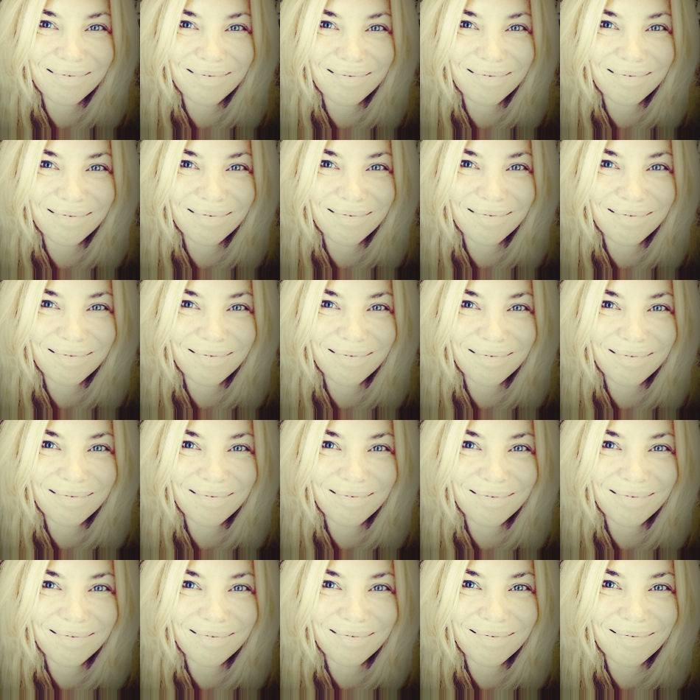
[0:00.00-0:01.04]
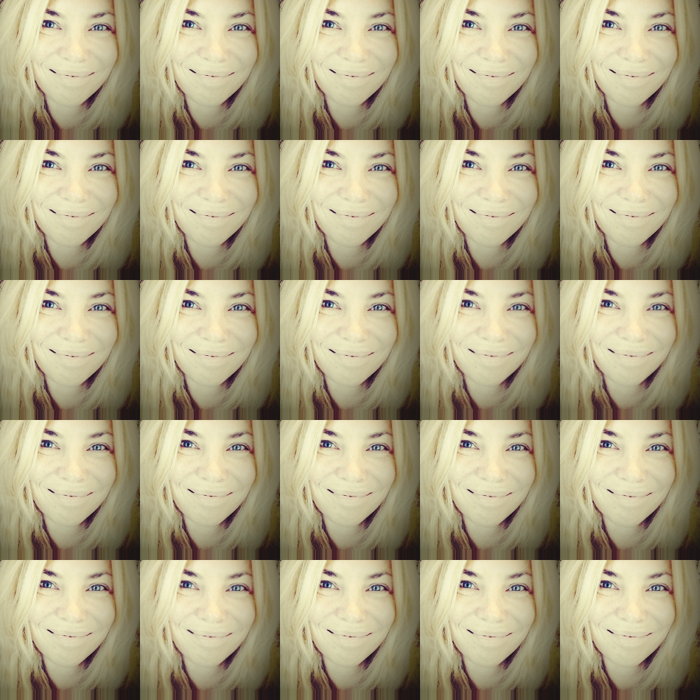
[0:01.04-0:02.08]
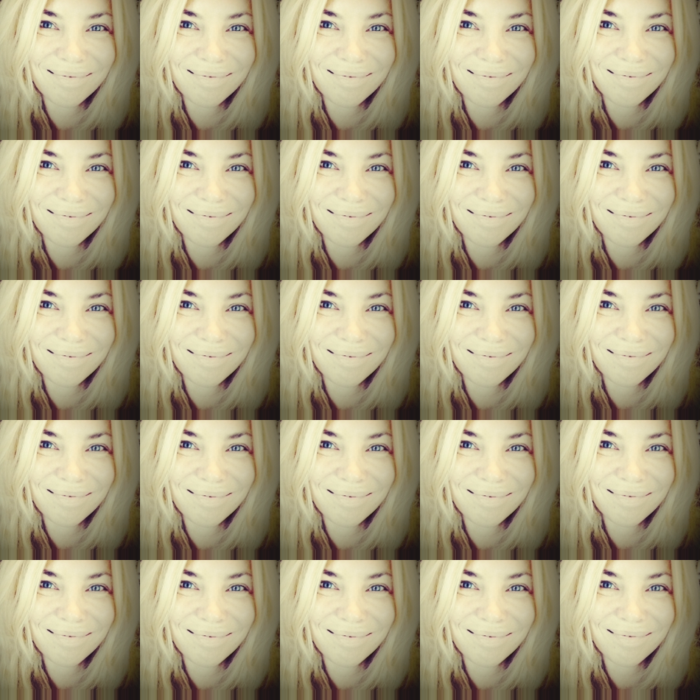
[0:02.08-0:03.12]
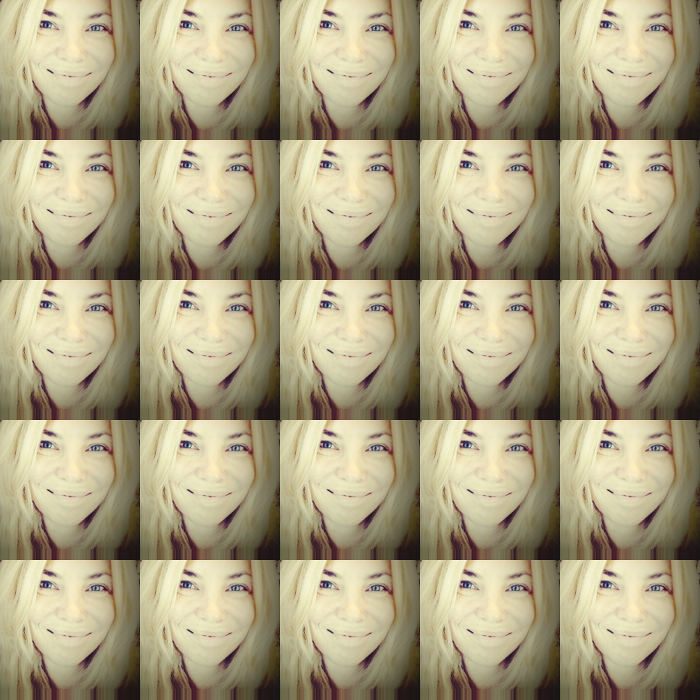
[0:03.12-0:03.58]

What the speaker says: Nobody speaks.